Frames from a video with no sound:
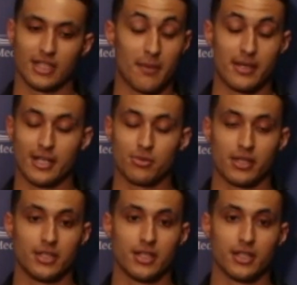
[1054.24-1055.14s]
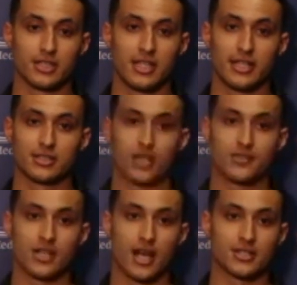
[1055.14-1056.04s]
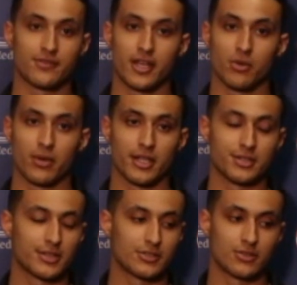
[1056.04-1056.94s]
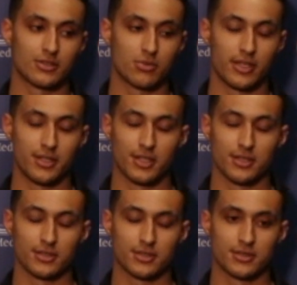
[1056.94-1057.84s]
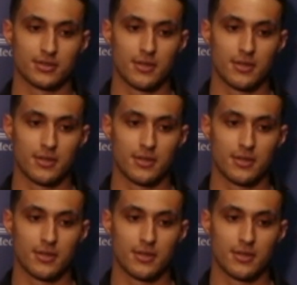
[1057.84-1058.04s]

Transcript: he does what he does. He has tough shots, fadeaways. That's what he does.